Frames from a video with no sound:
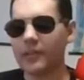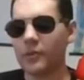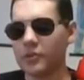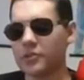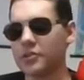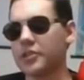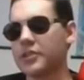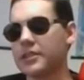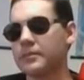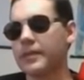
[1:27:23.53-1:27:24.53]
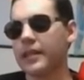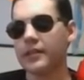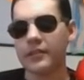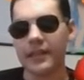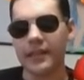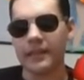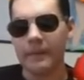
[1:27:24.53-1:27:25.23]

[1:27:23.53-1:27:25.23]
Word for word: culture. You can just be like, okay,